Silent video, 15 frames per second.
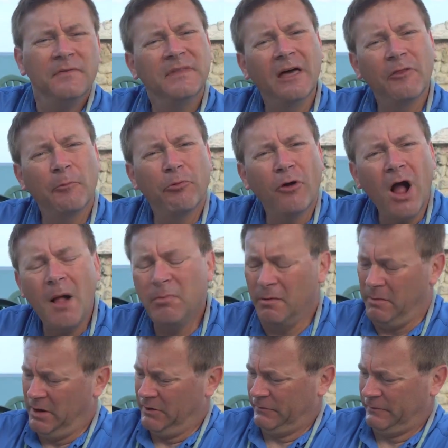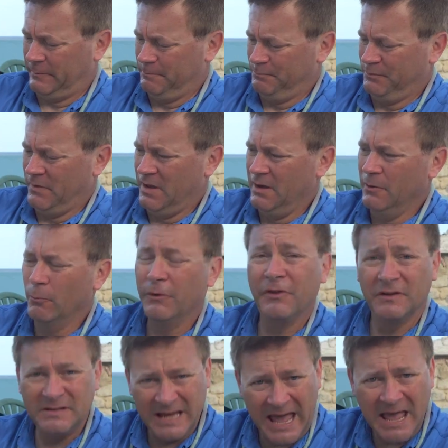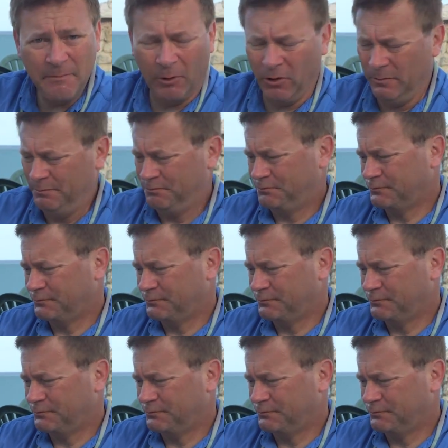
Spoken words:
Now the problem is, with a table,